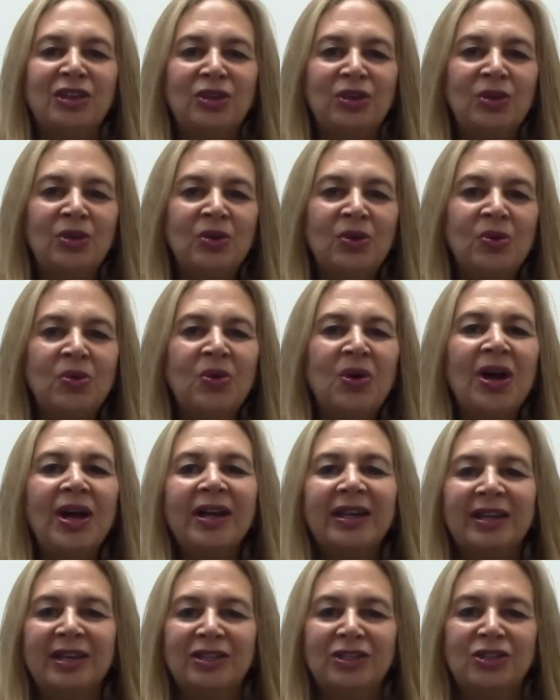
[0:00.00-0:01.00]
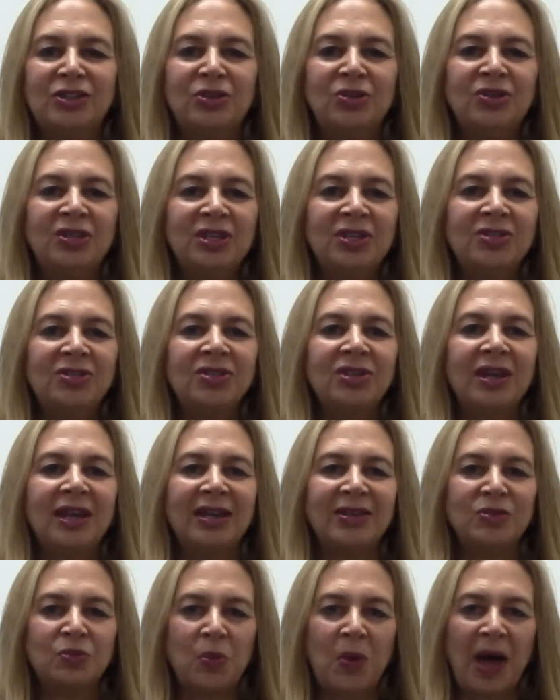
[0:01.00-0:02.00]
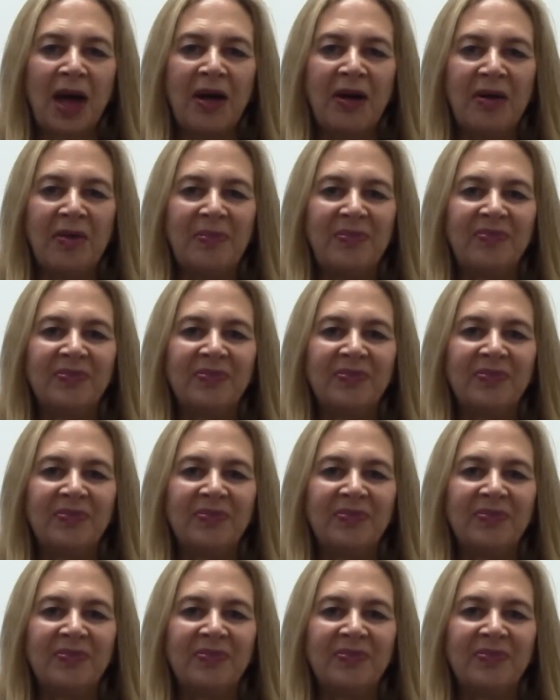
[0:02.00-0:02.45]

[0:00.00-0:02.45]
you can do this as well.